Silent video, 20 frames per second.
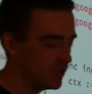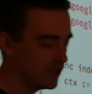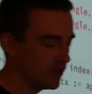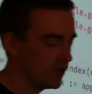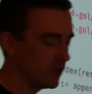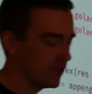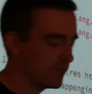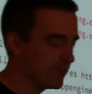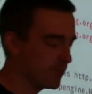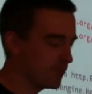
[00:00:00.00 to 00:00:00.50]

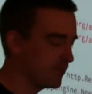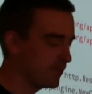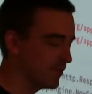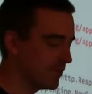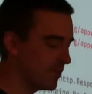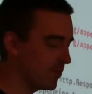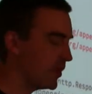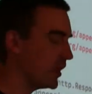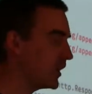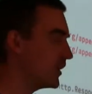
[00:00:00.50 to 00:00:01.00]
Um,
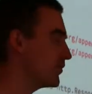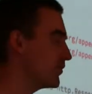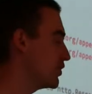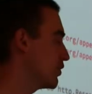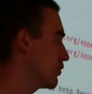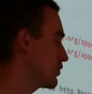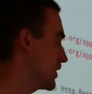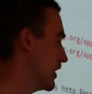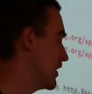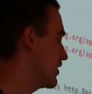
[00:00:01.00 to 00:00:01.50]
but if you
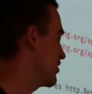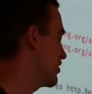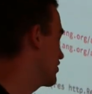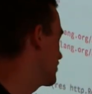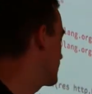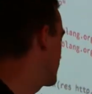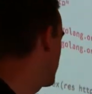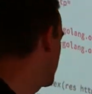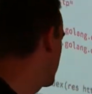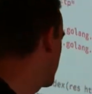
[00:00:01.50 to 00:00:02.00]
don't
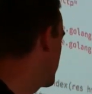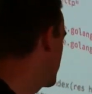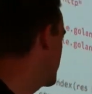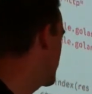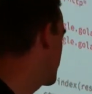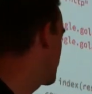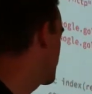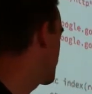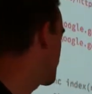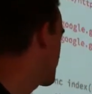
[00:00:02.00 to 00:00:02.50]
care,
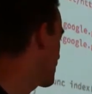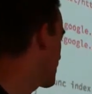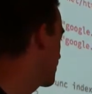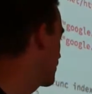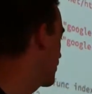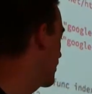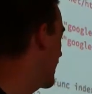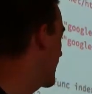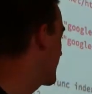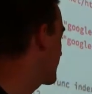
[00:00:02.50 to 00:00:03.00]
just use what
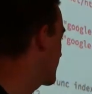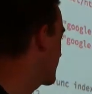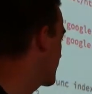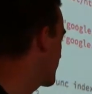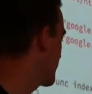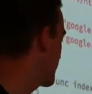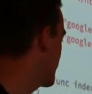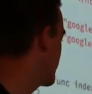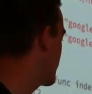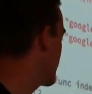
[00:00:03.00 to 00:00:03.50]
Google has because
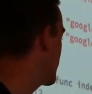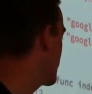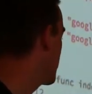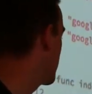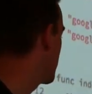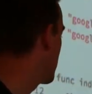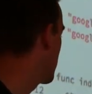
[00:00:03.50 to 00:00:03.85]
it's easy.